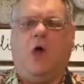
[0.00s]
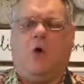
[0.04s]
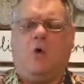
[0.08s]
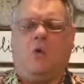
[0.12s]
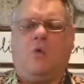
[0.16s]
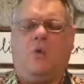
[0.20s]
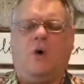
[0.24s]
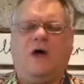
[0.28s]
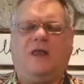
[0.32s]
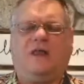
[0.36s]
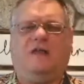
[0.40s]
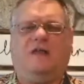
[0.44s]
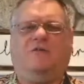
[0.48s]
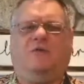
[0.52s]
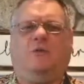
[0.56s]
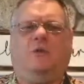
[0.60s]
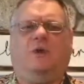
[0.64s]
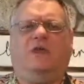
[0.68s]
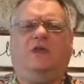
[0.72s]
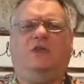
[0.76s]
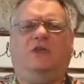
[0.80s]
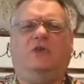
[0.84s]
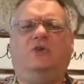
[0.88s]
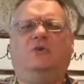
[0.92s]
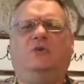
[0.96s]
What if
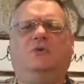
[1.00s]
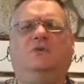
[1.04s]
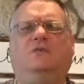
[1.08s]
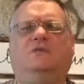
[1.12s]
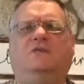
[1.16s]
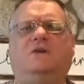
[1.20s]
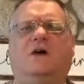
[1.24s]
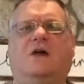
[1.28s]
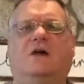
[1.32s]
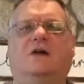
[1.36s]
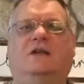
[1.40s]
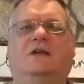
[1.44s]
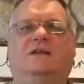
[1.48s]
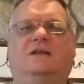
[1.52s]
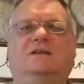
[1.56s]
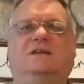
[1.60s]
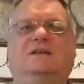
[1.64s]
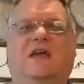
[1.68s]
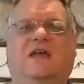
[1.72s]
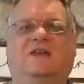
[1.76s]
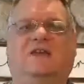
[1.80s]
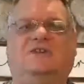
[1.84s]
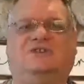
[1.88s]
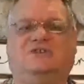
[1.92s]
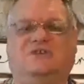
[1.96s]
we used our
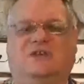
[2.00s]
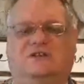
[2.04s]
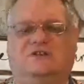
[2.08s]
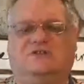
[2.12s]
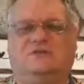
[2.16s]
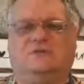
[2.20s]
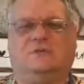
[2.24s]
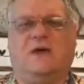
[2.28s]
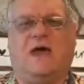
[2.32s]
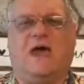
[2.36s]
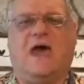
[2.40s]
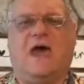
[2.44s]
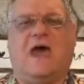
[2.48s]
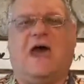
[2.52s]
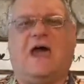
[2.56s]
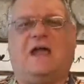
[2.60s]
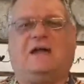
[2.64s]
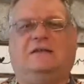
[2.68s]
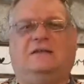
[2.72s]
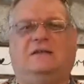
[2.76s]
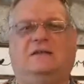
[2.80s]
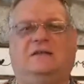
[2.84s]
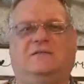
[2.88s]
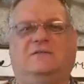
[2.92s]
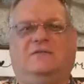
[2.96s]
intention to
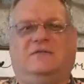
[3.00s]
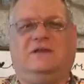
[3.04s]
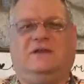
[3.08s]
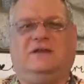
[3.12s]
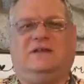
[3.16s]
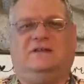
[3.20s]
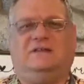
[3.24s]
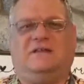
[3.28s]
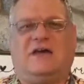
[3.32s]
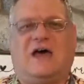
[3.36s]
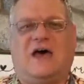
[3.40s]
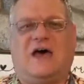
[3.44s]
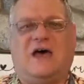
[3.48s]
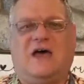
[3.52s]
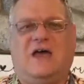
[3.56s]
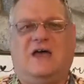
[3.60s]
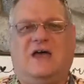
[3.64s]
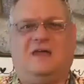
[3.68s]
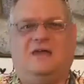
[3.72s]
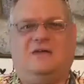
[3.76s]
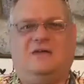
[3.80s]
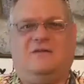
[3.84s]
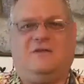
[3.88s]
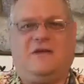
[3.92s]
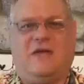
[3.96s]
actively
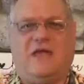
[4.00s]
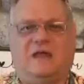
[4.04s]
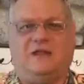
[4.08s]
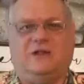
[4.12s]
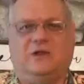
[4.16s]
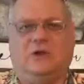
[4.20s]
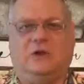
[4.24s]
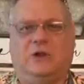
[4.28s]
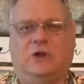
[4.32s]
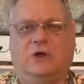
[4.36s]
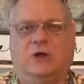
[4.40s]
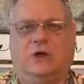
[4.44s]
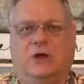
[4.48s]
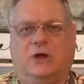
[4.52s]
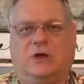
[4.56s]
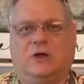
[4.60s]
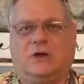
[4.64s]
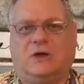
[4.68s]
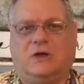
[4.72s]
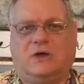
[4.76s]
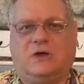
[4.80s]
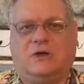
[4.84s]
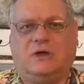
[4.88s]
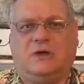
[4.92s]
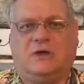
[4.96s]
dive and look
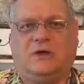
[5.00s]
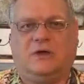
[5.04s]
